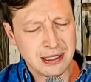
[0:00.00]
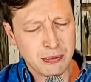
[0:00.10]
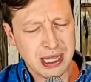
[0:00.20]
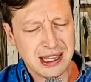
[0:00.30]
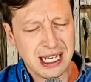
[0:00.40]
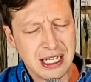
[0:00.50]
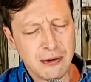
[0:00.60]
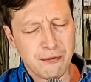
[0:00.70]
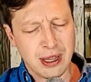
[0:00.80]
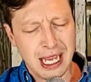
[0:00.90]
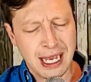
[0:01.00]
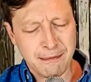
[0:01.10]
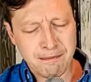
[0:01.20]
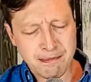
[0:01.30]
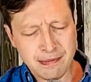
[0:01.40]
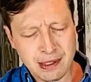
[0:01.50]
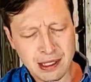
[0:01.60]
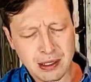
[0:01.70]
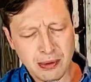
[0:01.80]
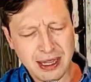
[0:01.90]
And we thank you for that.
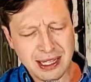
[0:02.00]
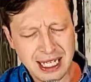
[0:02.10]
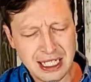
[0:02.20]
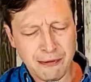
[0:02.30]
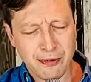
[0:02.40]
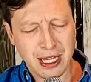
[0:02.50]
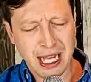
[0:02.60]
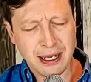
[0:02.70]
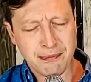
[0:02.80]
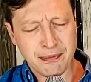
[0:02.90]
We thank you for that.